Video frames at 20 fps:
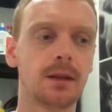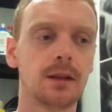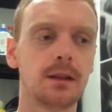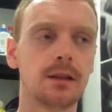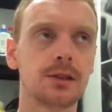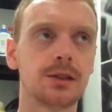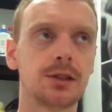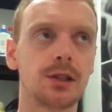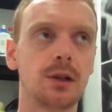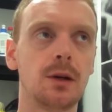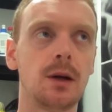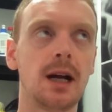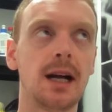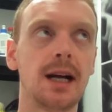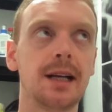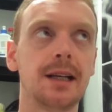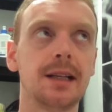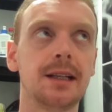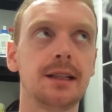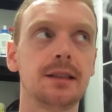So
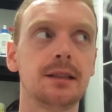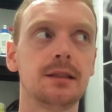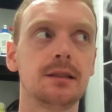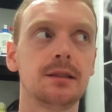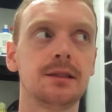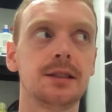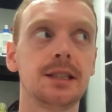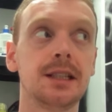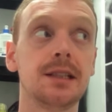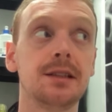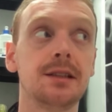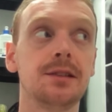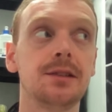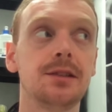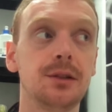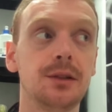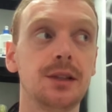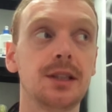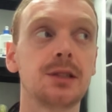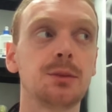I did
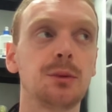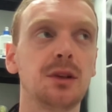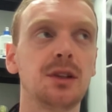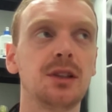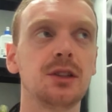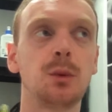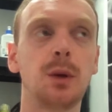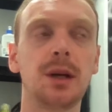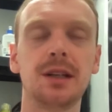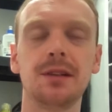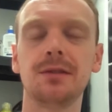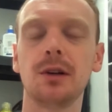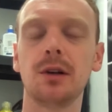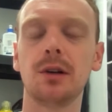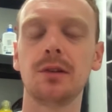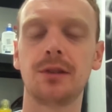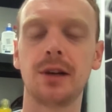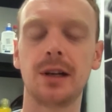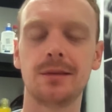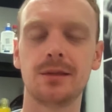do this one at
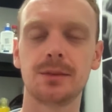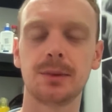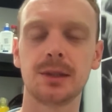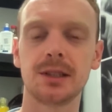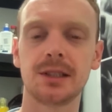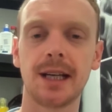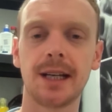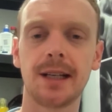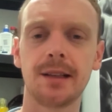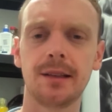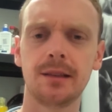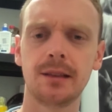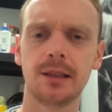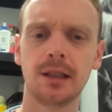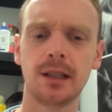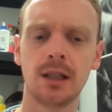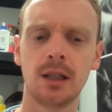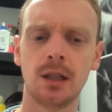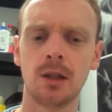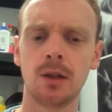24 frames per second,
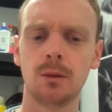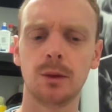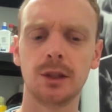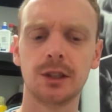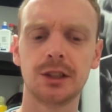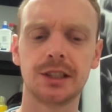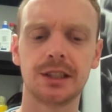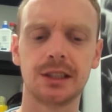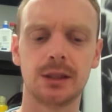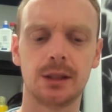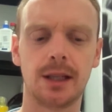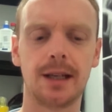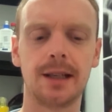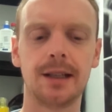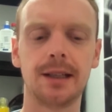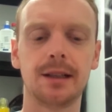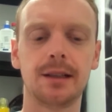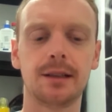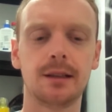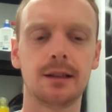which is
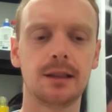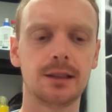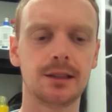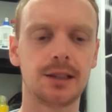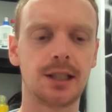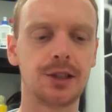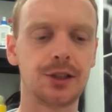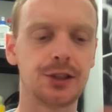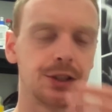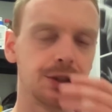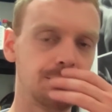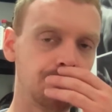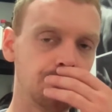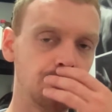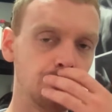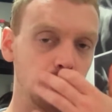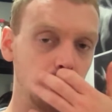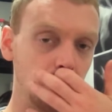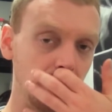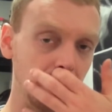like essentially
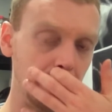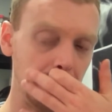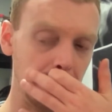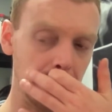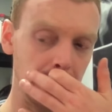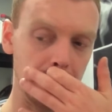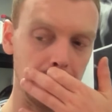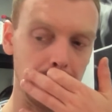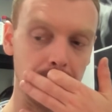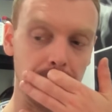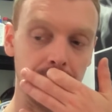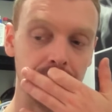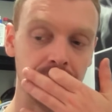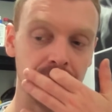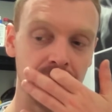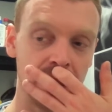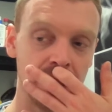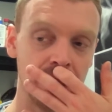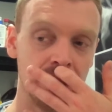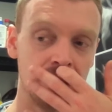full
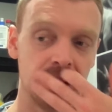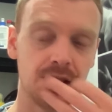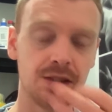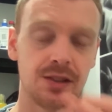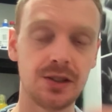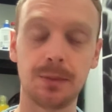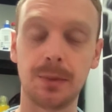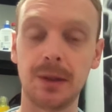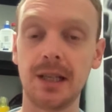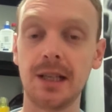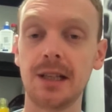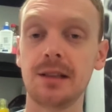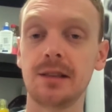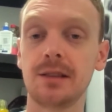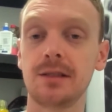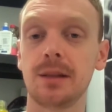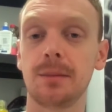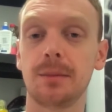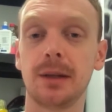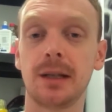speed.
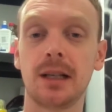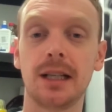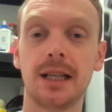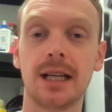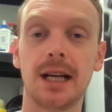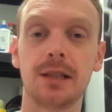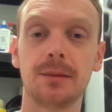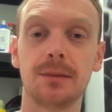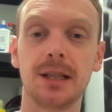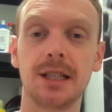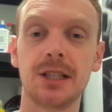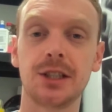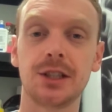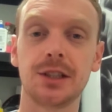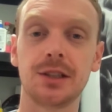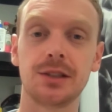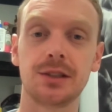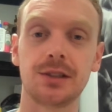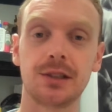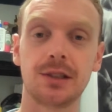Typically
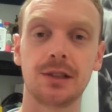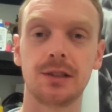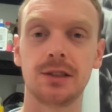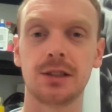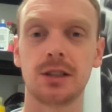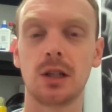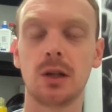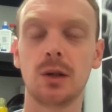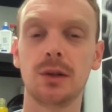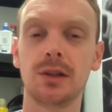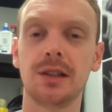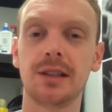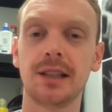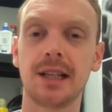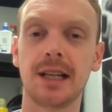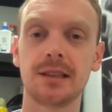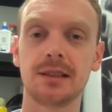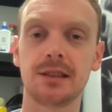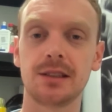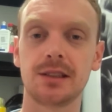animations are slower than
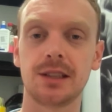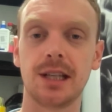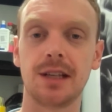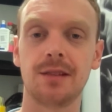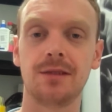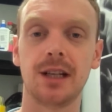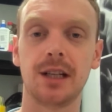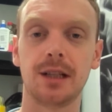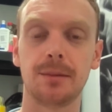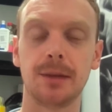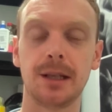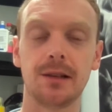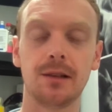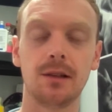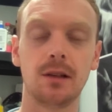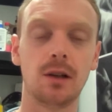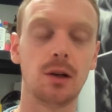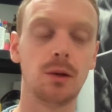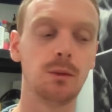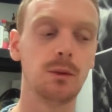that to save the animator
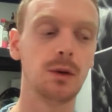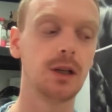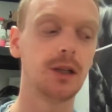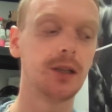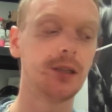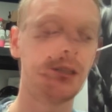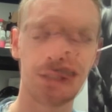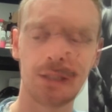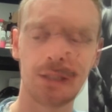a lot of work.